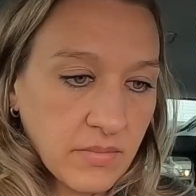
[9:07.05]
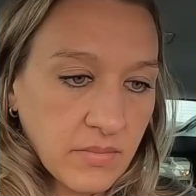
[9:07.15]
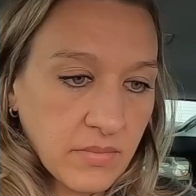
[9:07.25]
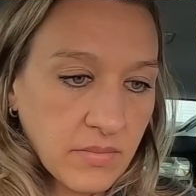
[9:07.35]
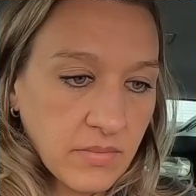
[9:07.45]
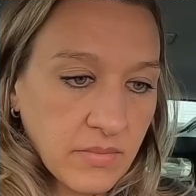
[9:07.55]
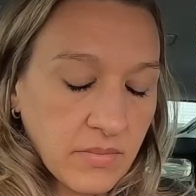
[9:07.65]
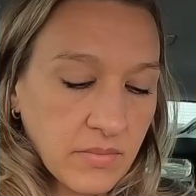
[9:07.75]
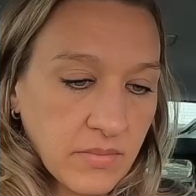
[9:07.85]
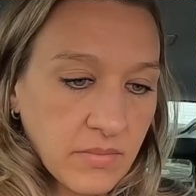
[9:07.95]

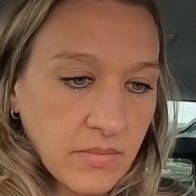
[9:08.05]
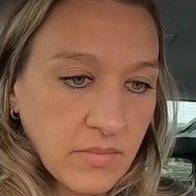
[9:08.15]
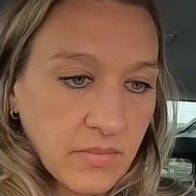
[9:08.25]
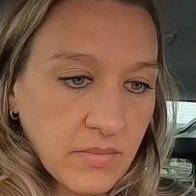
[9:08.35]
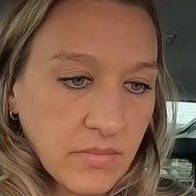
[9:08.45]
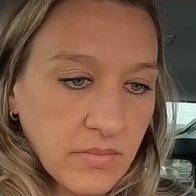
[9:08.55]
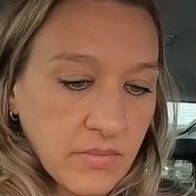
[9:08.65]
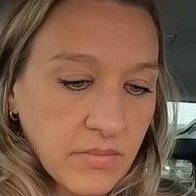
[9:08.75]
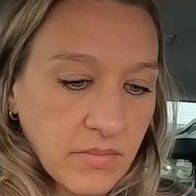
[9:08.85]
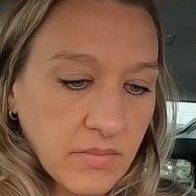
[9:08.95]

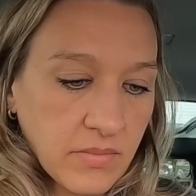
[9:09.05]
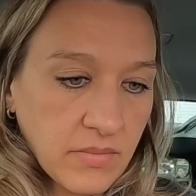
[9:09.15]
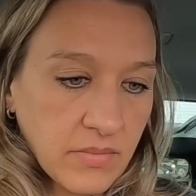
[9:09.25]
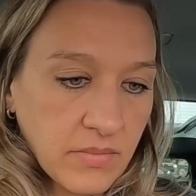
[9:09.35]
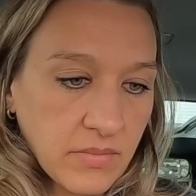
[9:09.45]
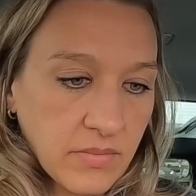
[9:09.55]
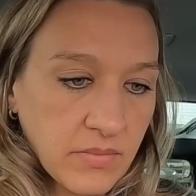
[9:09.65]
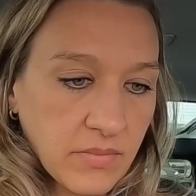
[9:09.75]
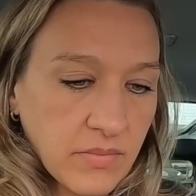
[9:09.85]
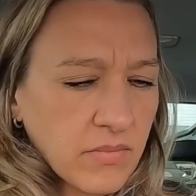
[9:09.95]

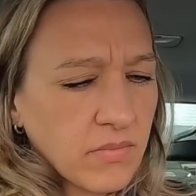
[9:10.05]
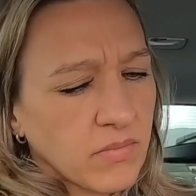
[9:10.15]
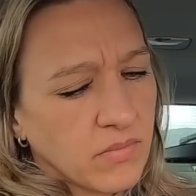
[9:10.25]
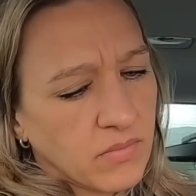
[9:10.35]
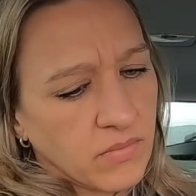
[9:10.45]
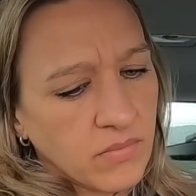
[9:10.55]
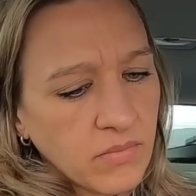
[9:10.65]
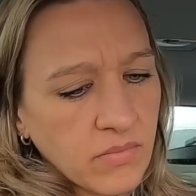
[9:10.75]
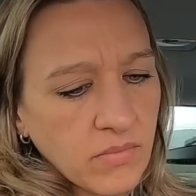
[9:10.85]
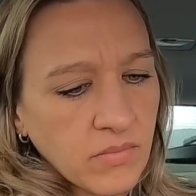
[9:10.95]

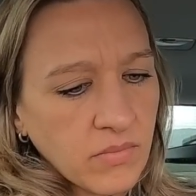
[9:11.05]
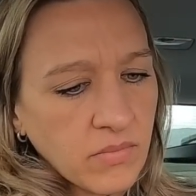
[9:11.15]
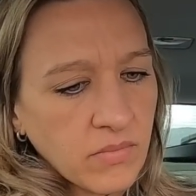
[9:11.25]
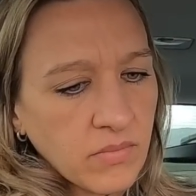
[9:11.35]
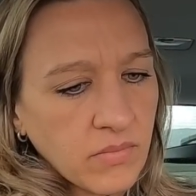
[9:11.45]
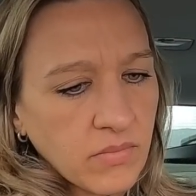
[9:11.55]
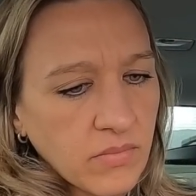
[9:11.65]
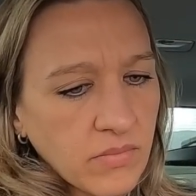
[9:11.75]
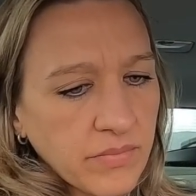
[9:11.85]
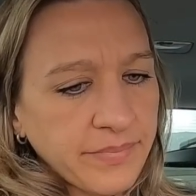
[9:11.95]

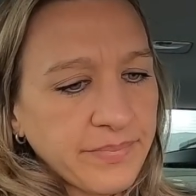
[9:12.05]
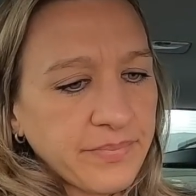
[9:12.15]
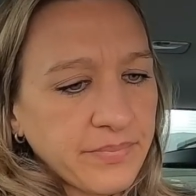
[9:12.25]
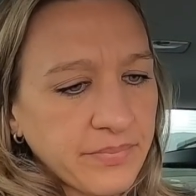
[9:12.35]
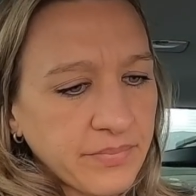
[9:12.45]
(not speaking)